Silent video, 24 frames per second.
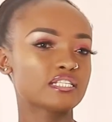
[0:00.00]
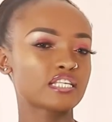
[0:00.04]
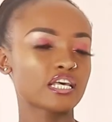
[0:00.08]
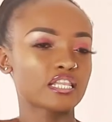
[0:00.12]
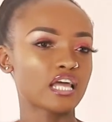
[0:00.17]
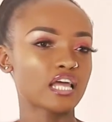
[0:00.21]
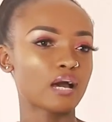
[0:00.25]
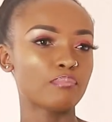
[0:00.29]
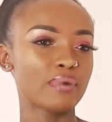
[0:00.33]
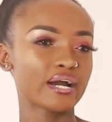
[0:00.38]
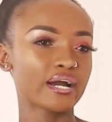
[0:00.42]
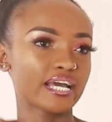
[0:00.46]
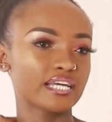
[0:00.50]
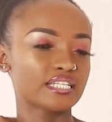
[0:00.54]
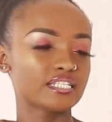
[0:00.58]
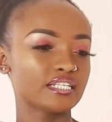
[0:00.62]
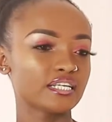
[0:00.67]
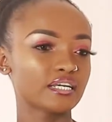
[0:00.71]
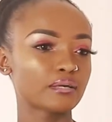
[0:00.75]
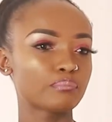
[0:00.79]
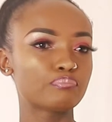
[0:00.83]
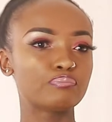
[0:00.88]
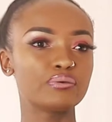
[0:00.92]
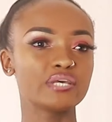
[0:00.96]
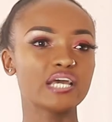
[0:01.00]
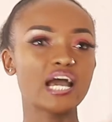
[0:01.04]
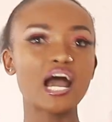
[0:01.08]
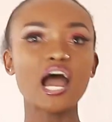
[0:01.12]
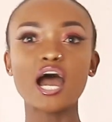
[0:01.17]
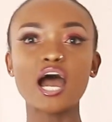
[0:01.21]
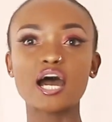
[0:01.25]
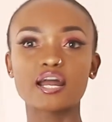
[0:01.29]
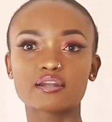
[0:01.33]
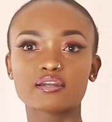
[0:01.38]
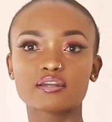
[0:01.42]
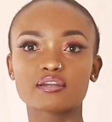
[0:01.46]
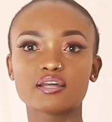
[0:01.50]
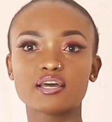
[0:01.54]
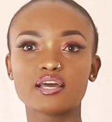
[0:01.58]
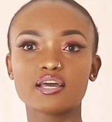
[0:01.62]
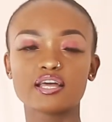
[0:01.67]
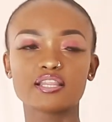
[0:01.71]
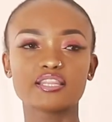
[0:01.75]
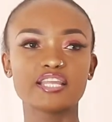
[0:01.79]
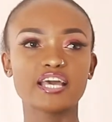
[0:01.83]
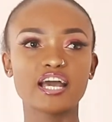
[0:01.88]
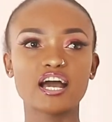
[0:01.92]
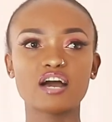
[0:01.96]
say they are marketing PR.
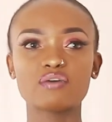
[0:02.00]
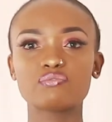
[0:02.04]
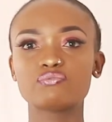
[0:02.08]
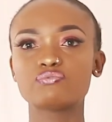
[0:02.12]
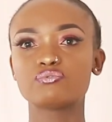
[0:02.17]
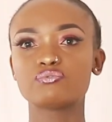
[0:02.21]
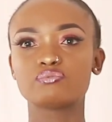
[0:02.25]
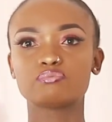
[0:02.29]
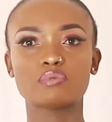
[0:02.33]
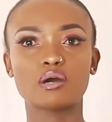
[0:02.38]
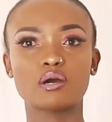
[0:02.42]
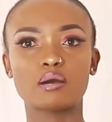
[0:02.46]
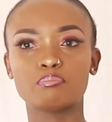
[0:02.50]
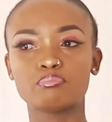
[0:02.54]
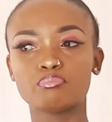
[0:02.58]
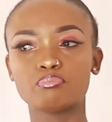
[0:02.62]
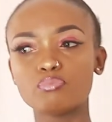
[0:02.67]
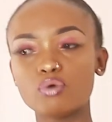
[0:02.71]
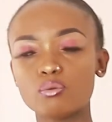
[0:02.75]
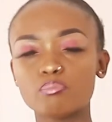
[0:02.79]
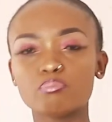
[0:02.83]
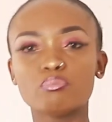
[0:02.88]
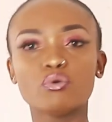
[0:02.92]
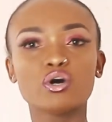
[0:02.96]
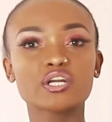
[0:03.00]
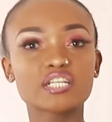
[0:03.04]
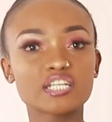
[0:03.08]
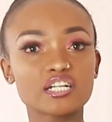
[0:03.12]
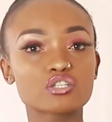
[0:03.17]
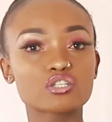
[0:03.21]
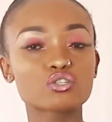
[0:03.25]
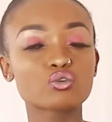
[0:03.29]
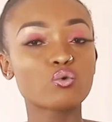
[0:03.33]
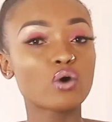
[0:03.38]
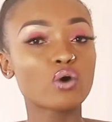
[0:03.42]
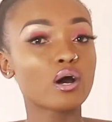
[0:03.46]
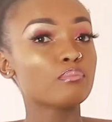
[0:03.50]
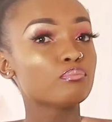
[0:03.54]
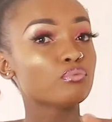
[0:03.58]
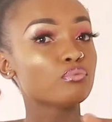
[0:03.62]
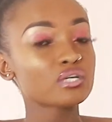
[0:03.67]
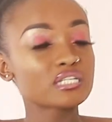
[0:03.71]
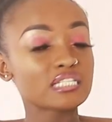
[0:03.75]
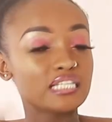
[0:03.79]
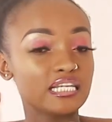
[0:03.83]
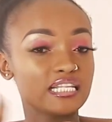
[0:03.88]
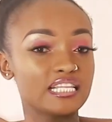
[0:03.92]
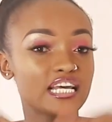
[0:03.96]
They have models who are
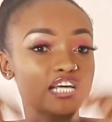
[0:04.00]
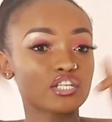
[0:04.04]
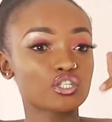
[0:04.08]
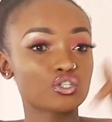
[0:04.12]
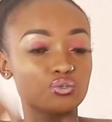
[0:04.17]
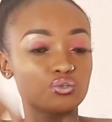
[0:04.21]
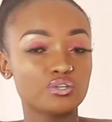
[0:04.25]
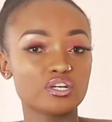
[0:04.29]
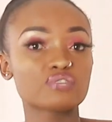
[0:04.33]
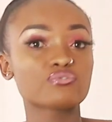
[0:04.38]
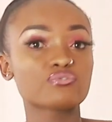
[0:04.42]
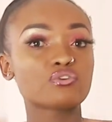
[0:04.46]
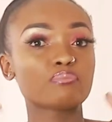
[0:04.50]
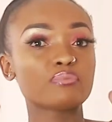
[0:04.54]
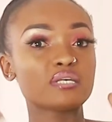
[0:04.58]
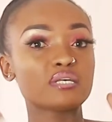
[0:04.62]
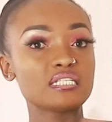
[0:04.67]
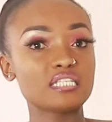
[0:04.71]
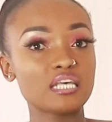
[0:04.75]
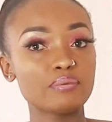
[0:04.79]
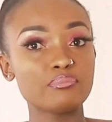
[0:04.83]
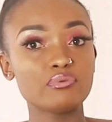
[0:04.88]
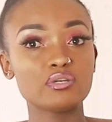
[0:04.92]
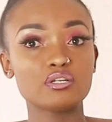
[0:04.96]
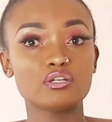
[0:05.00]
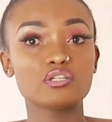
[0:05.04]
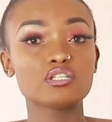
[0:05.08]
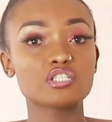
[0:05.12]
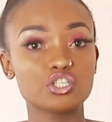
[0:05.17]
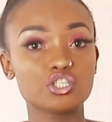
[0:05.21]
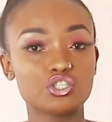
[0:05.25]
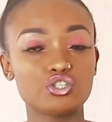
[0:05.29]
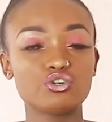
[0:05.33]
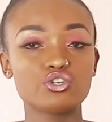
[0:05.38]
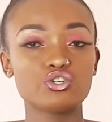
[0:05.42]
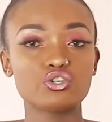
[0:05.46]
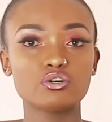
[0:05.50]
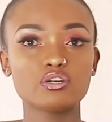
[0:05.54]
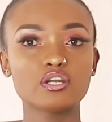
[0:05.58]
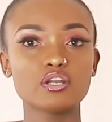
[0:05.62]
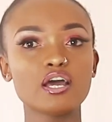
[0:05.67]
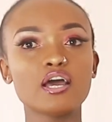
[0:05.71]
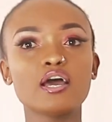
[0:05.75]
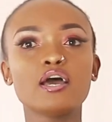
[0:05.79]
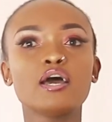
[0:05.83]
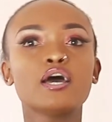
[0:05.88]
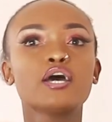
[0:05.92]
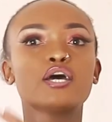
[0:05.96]
mostly the students from the same institution,
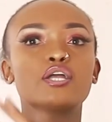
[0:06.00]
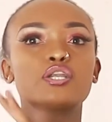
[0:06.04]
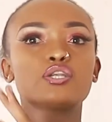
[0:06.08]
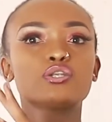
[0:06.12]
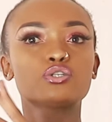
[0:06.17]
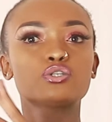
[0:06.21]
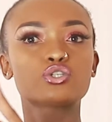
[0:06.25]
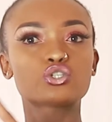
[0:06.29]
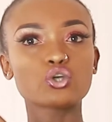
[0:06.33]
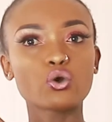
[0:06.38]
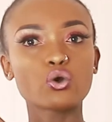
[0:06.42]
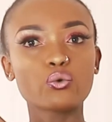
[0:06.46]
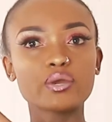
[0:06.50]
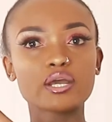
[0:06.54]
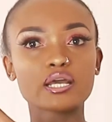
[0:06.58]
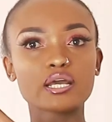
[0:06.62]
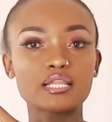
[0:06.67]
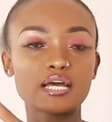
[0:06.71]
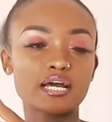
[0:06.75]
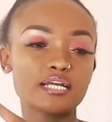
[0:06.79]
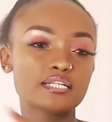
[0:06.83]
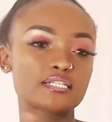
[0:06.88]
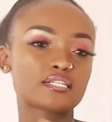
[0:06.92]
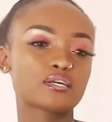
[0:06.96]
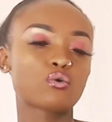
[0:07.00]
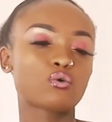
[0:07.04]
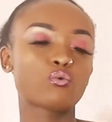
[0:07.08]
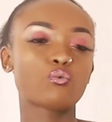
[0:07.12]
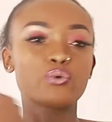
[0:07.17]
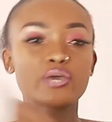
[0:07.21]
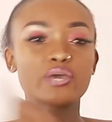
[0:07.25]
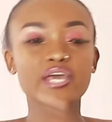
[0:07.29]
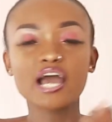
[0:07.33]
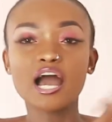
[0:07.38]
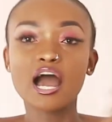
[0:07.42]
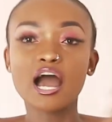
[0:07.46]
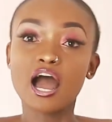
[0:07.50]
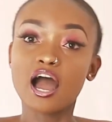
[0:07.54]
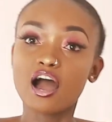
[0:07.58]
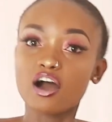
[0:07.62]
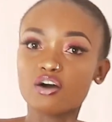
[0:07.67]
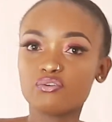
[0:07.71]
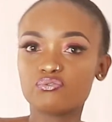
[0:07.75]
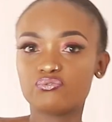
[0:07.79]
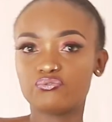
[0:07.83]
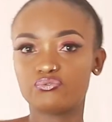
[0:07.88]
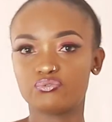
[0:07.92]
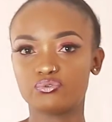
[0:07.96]
showing that we
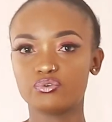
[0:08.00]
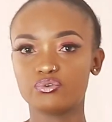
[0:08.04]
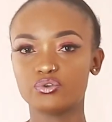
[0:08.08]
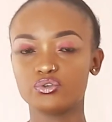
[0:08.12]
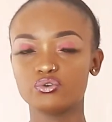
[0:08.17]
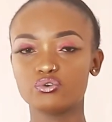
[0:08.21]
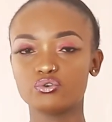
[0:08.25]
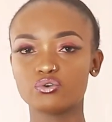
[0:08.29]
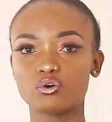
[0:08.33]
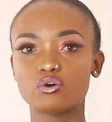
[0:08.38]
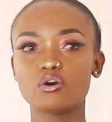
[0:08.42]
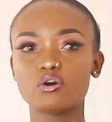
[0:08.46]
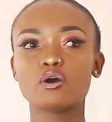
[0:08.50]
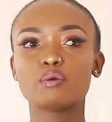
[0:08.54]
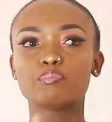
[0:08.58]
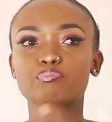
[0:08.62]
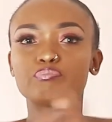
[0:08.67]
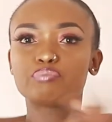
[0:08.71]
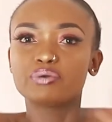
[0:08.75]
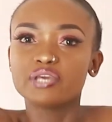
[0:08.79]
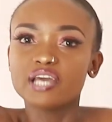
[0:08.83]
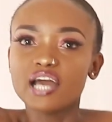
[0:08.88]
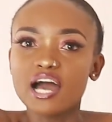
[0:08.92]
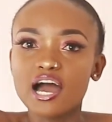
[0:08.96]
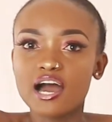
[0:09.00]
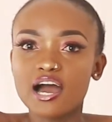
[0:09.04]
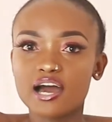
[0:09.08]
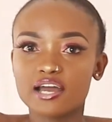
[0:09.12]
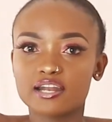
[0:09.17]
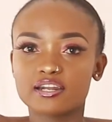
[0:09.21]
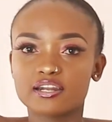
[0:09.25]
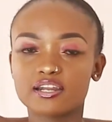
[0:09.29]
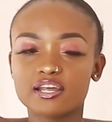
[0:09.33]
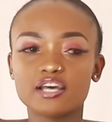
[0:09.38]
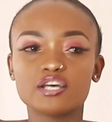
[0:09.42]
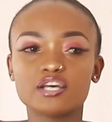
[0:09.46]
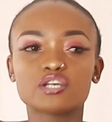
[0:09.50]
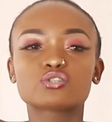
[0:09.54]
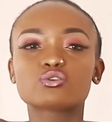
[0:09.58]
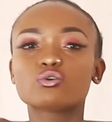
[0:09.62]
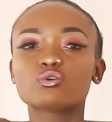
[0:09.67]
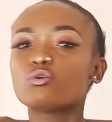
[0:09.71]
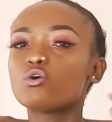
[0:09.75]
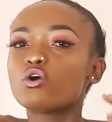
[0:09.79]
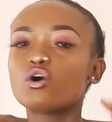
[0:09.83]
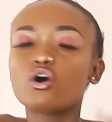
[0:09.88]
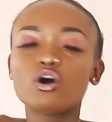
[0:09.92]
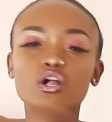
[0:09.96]
have, PR.
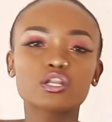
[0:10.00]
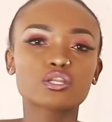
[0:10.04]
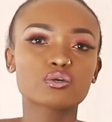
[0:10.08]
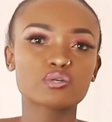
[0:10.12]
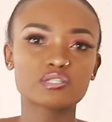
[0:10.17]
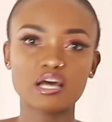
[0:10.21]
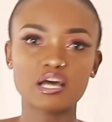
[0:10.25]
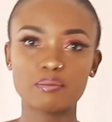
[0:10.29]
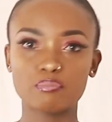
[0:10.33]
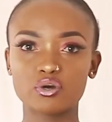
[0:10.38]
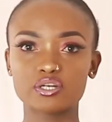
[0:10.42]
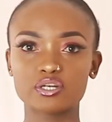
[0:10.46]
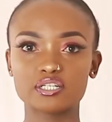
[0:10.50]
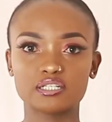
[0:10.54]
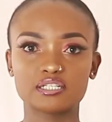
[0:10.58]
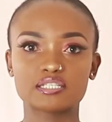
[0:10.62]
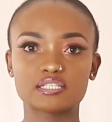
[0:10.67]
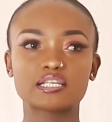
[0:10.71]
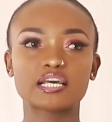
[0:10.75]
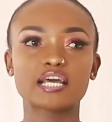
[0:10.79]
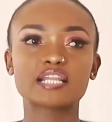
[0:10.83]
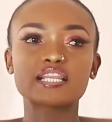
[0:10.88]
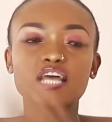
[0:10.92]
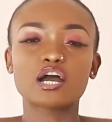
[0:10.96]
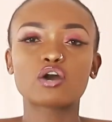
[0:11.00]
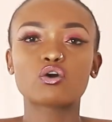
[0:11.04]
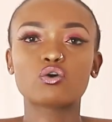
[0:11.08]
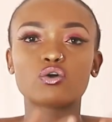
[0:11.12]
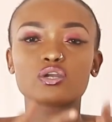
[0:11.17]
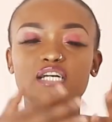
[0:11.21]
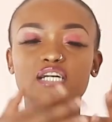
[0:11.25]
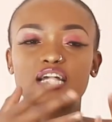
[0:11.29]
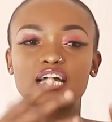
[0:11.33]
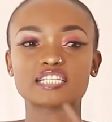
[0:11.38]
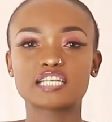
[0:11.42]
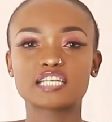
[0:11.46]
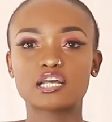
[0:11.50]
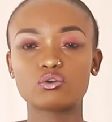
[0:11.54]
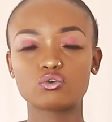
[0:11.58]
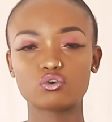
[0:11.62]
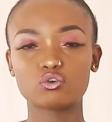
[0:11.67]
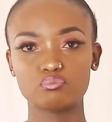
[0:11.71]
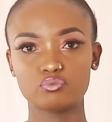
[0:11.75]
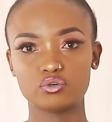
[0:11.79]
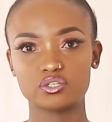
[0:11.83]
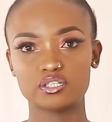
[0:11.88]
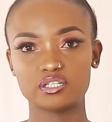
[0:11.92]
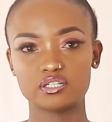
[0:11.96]
So all those are models, and they're called catalog
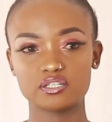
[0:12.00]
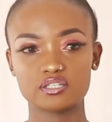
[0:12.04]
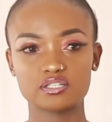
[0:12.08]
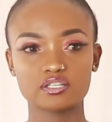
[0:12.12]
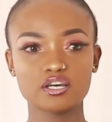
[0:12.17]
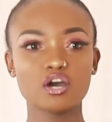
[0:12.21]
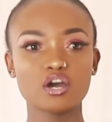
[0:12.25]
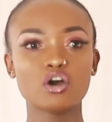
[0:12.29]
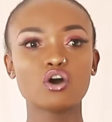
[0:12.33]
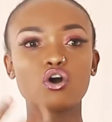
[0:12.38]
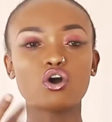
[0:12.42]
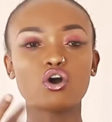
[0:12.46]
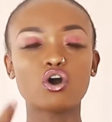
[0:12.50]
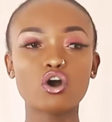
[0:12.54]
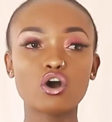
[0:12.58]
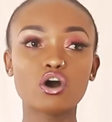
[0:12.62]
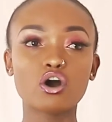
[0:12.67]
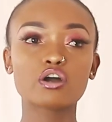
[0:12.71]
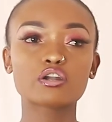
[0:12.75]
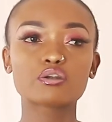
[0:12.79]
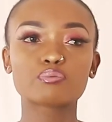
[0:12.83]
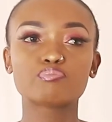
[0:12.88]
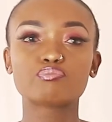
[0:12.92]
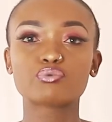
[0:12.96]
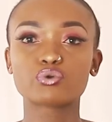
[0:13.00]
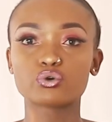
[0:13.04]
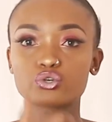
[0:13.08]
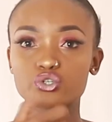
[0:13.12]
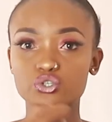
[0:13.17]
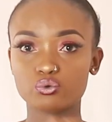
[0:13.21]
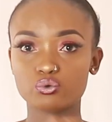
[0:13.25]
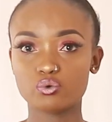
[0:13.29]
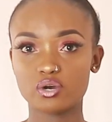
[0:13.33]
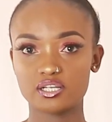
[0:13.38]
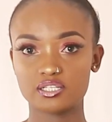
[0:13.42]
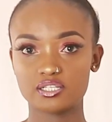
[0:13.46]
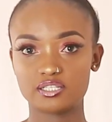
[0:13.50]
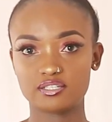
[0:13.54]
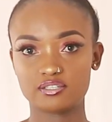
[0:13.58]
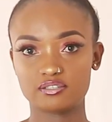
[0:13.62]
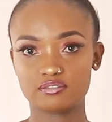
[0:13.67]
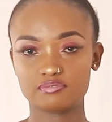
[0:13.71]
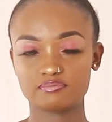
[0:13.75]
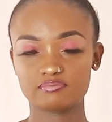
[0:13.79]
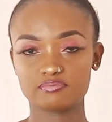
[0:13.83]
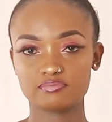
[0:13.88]
models, or brochures,